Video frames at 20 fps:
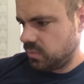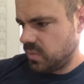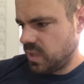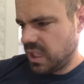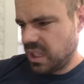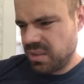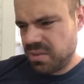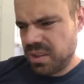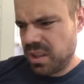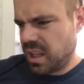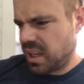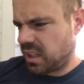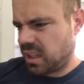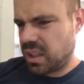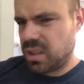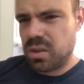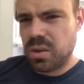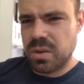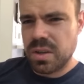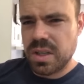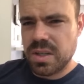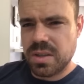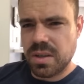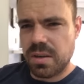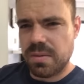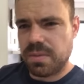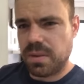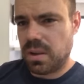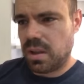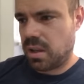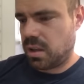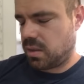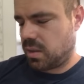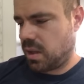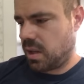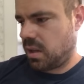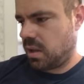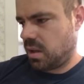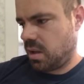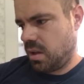even like Indonesia, I feel like
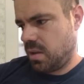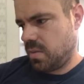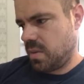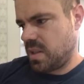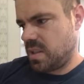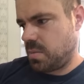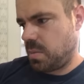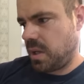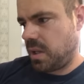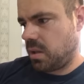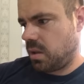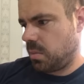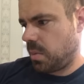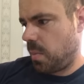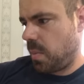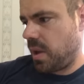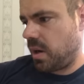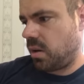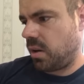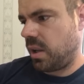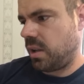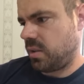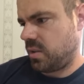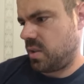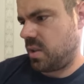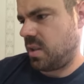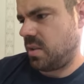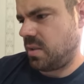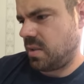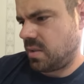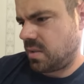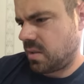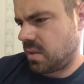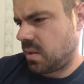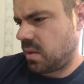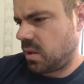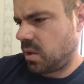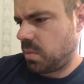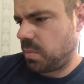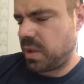they speak a little bit better English because it's a
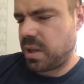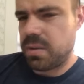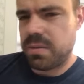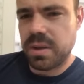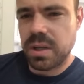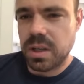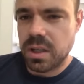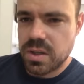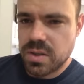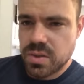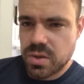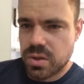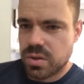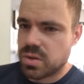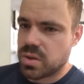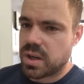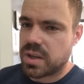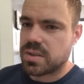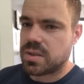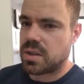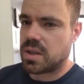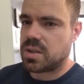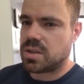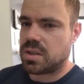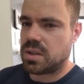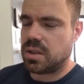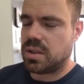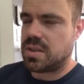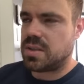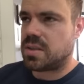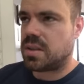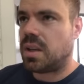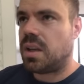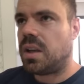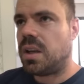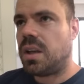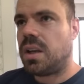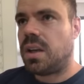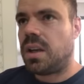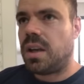little bit of an easier translation. It's
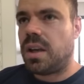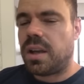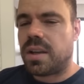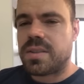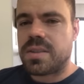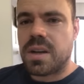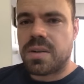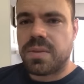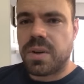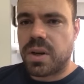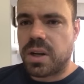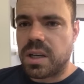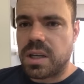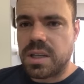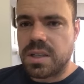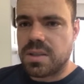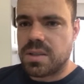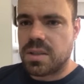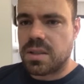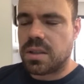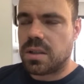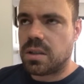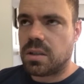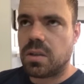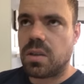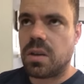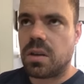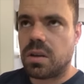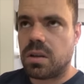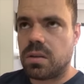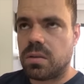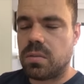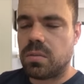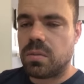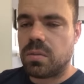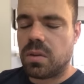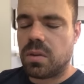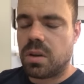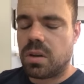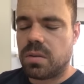not very easy, the
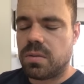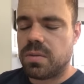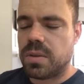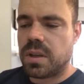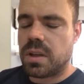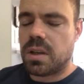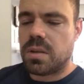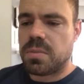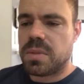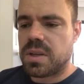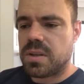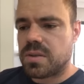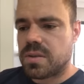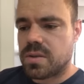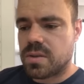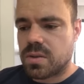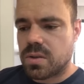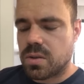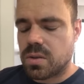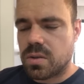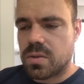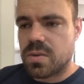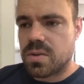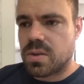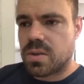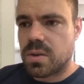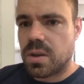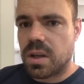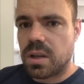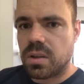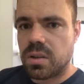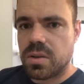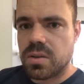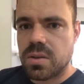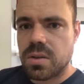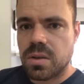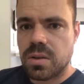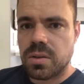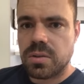Vietnamese to English.